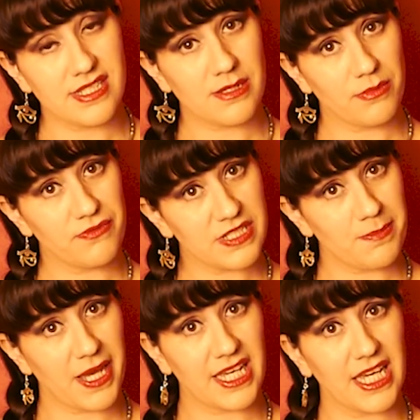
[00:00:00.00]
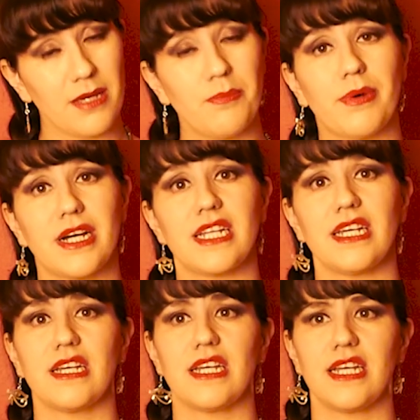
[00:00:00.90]
someone for spanking,
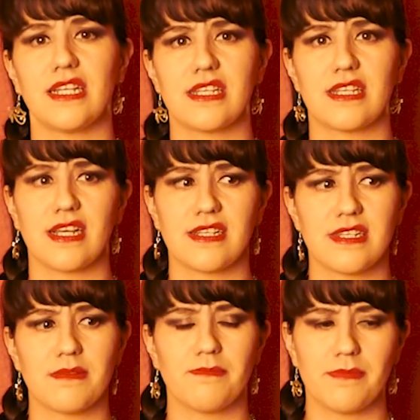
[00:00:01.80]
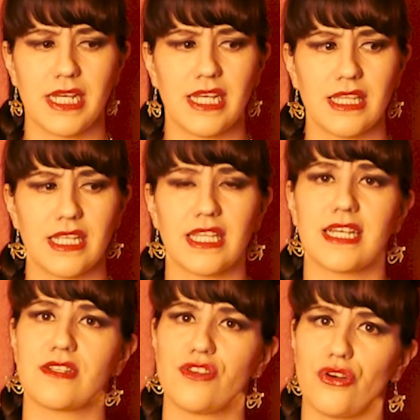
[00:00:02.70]
but it doesn't mean that
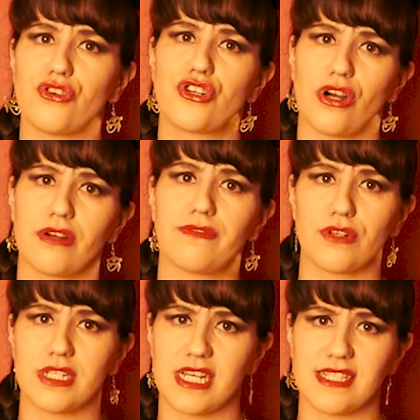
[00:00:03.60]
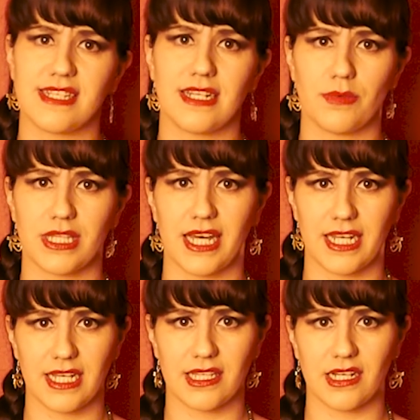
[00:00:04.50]
there's no shock for intensity with that
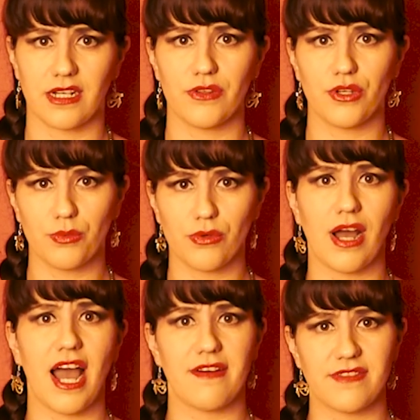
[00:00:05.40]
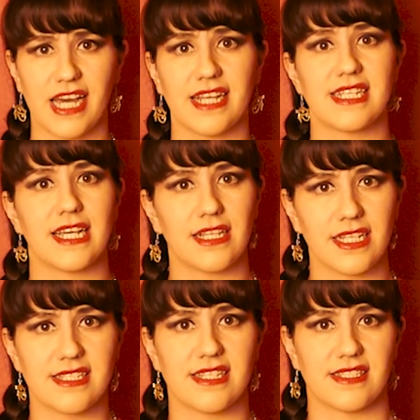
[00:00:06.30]
either. You will have that
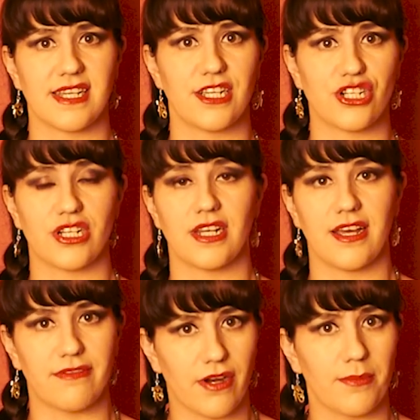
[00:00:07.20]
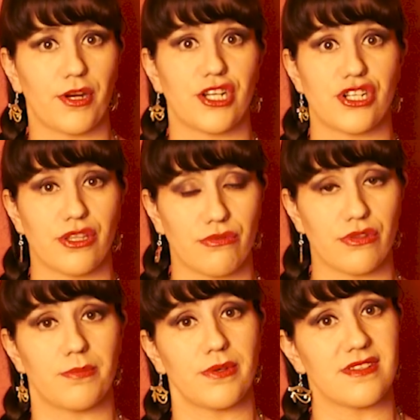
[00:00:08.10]
tingling sensation and vibration
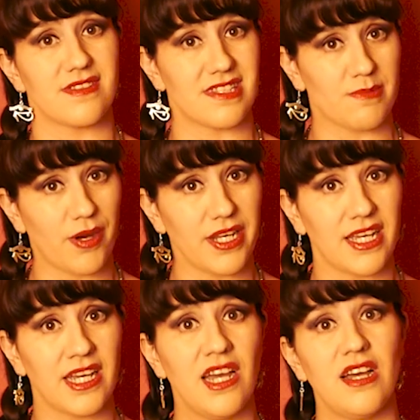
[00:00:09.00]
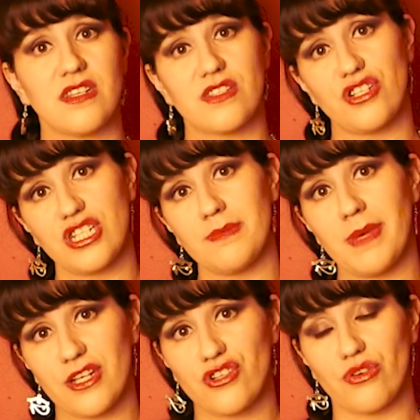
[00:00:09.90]
through the person's body. So just
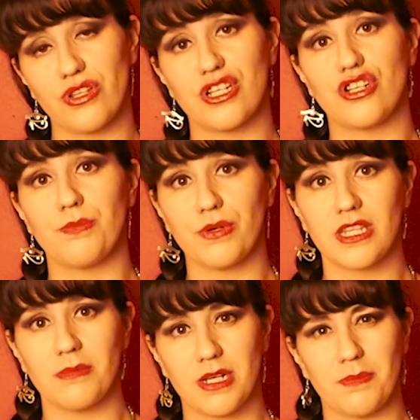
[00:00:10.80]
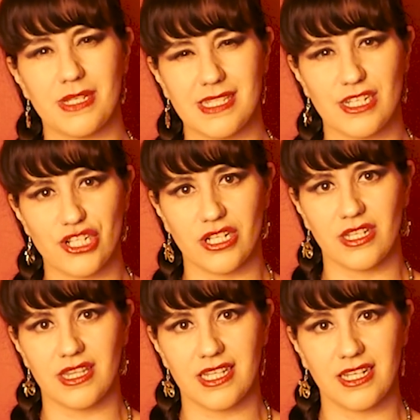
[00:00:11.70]
make sure that you put them in a
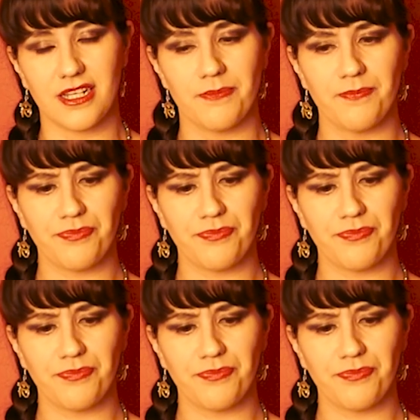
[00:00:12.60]
position that